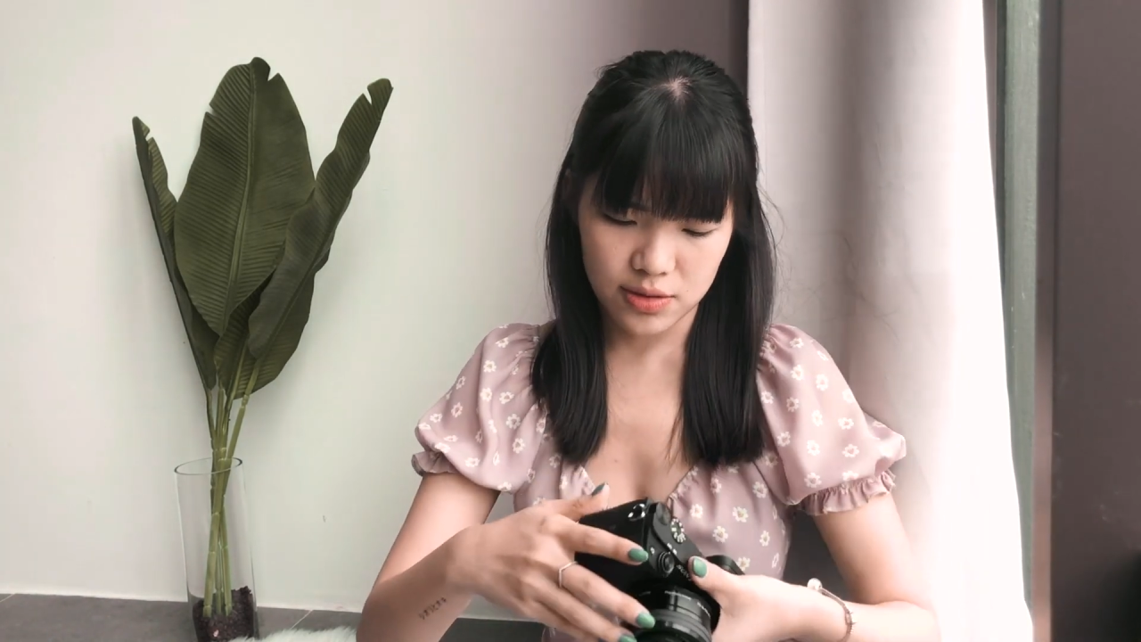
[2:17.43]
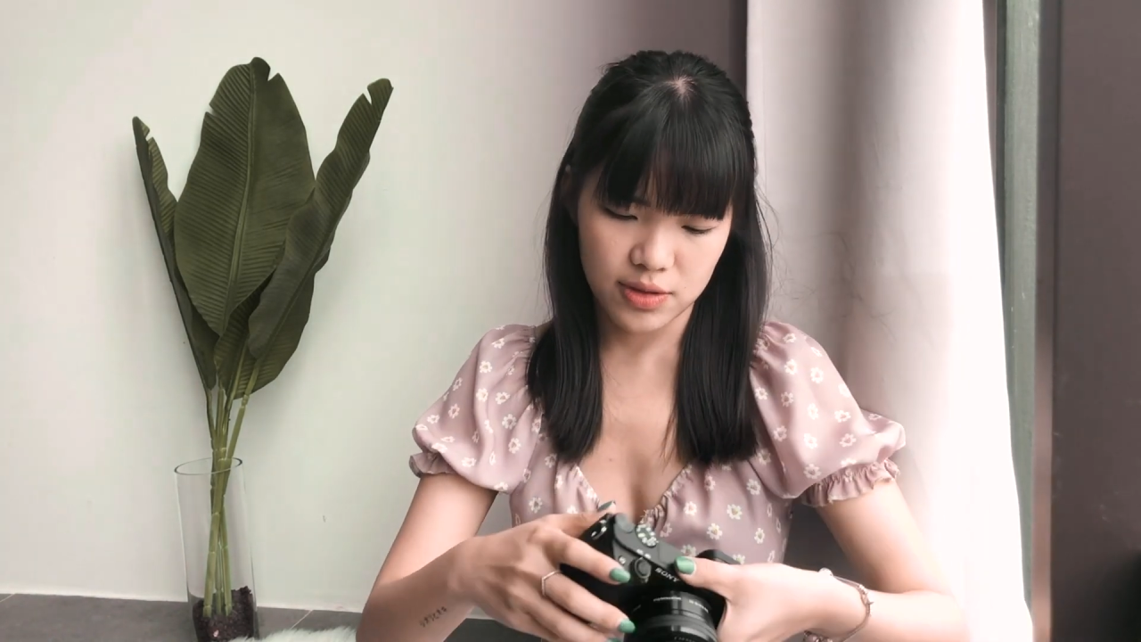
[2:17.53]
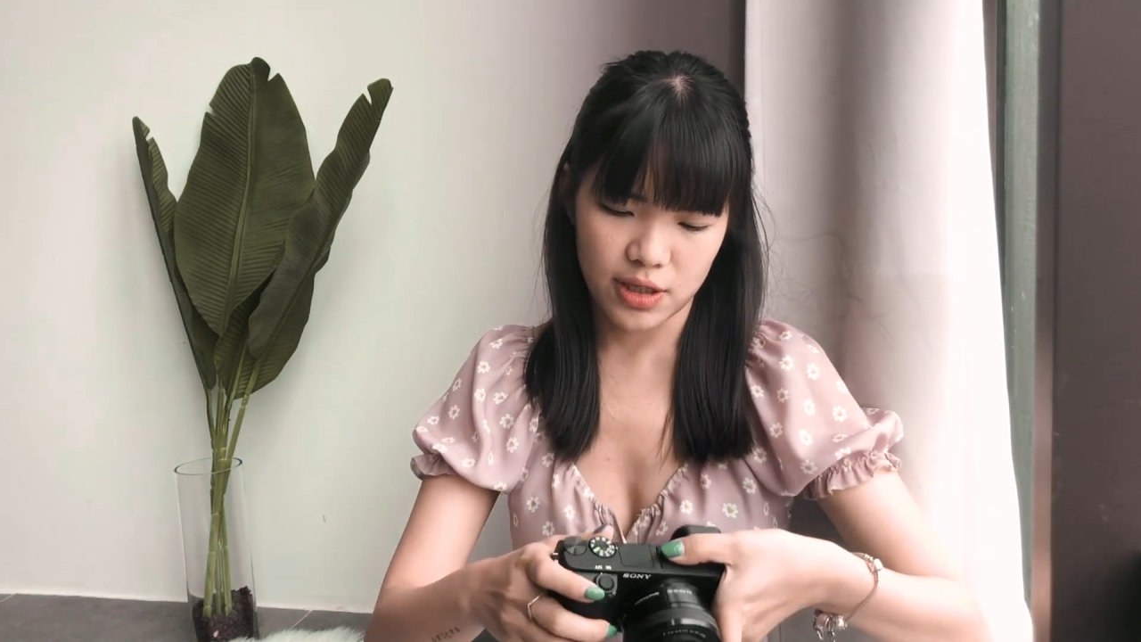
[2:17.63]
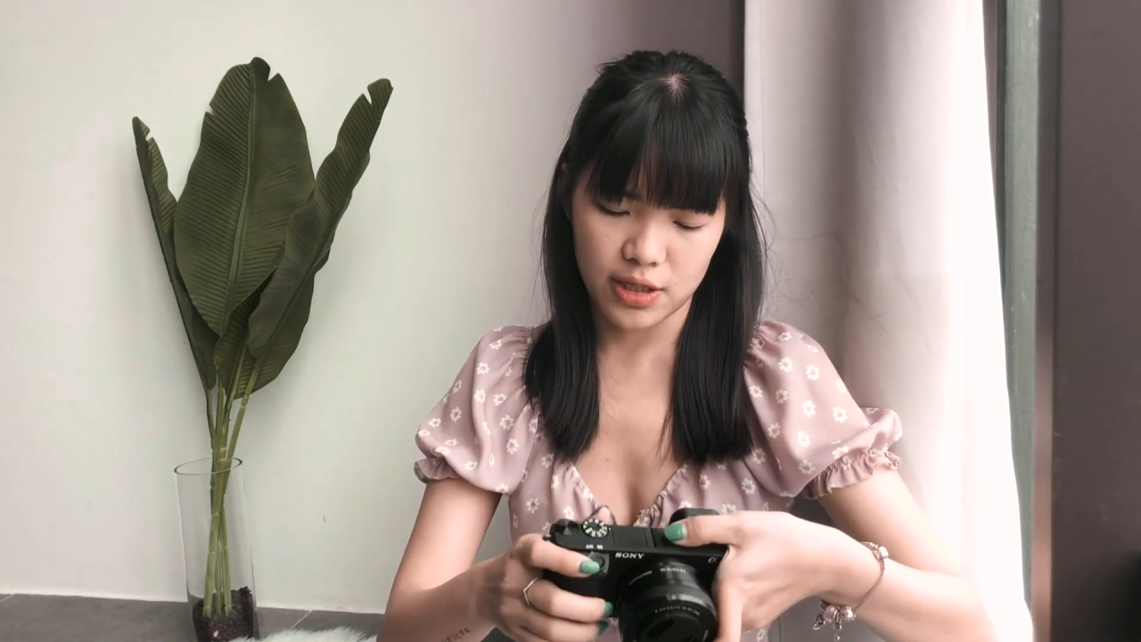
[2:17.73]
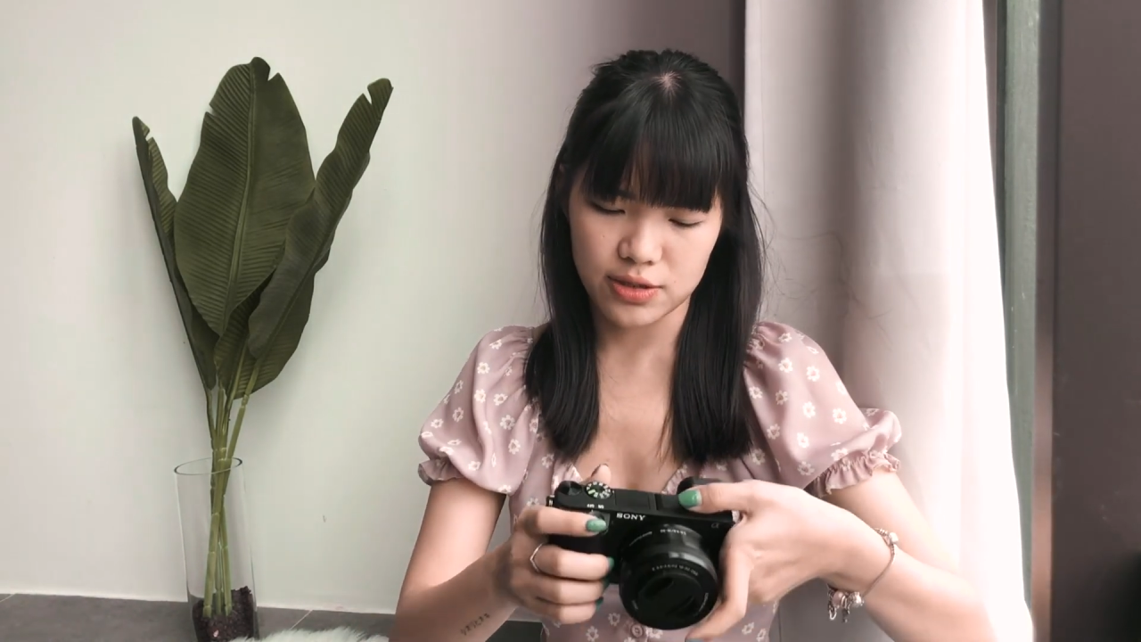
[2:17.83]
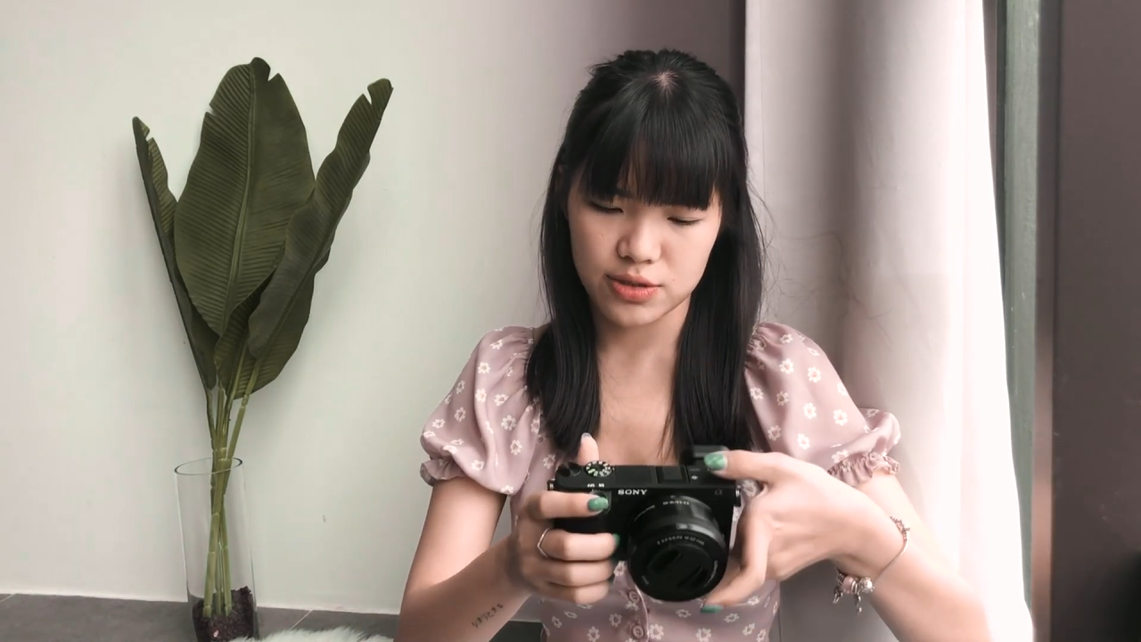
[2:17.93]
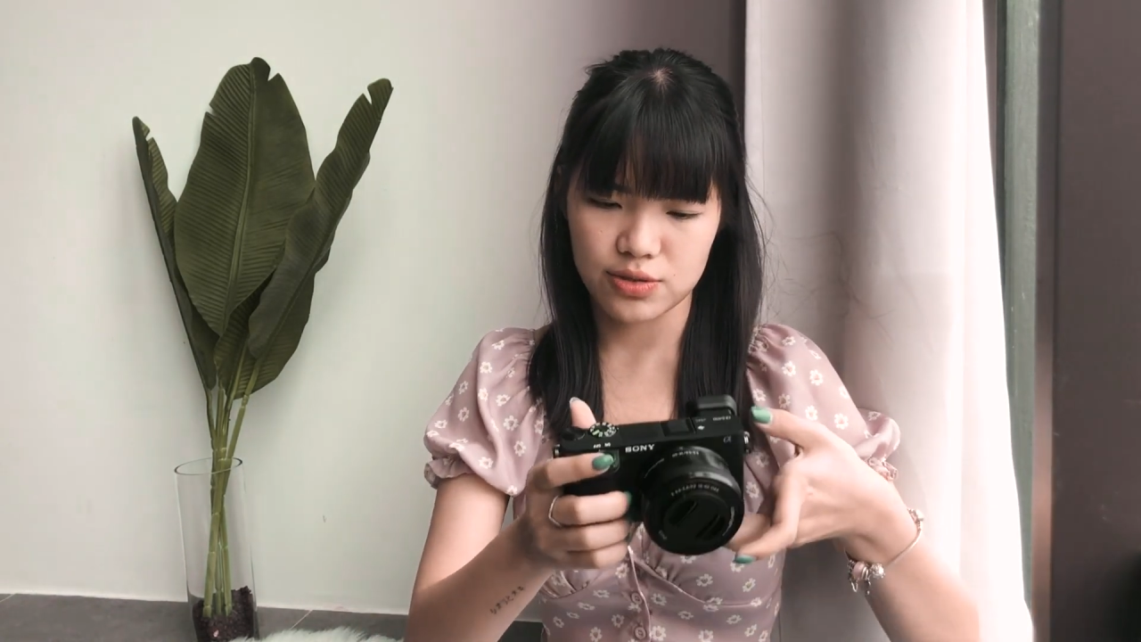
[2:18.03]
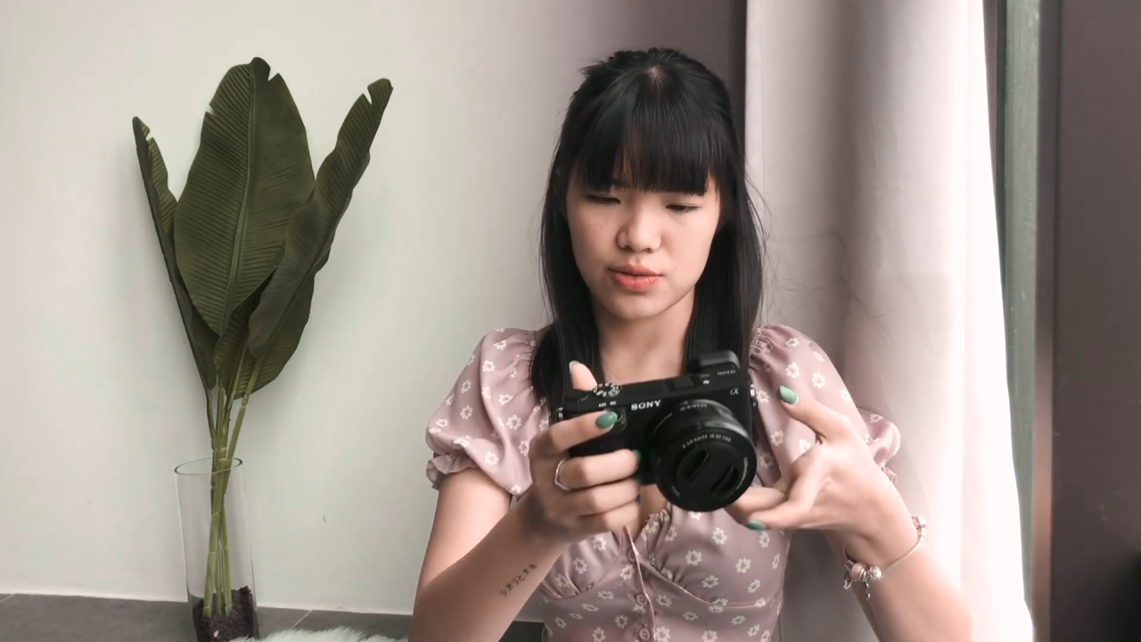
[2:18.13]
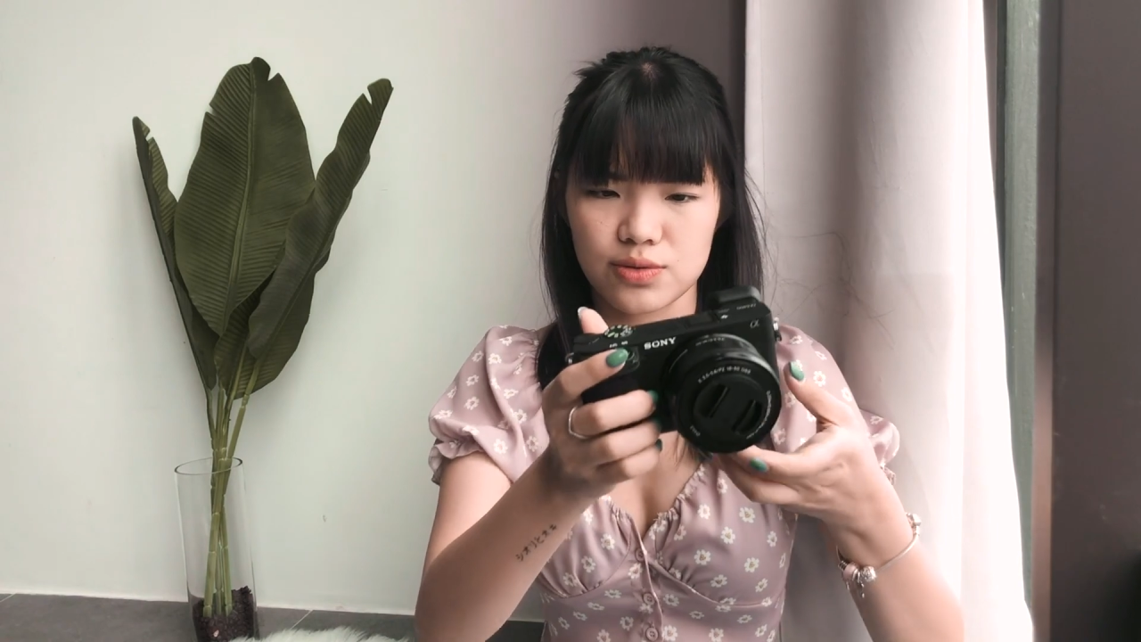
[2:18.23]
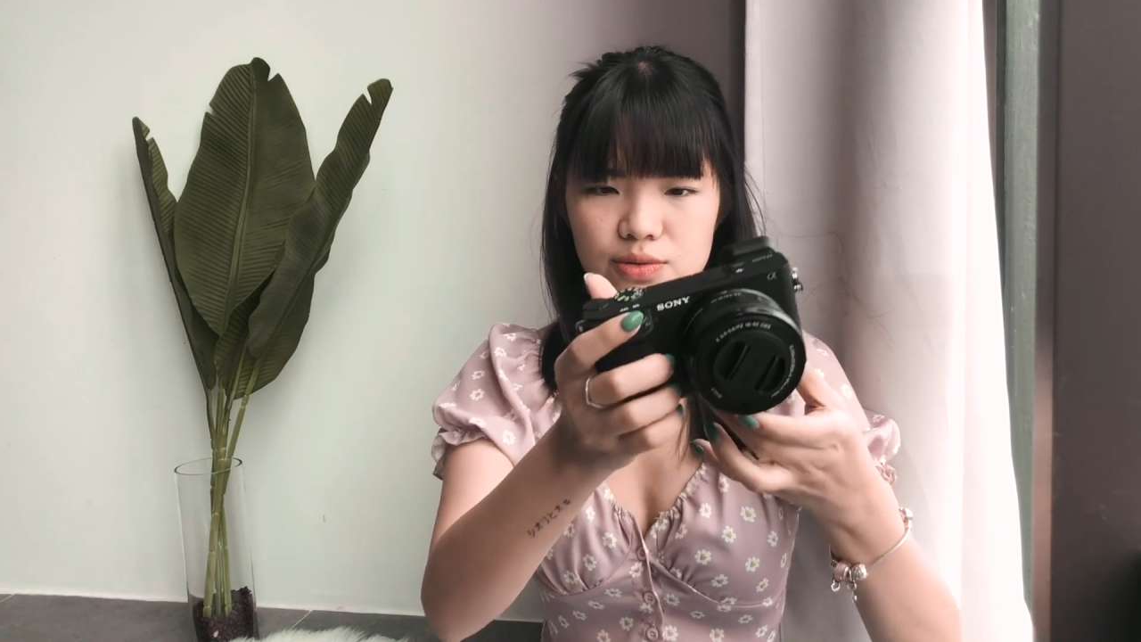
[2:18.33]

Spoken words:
Okay, so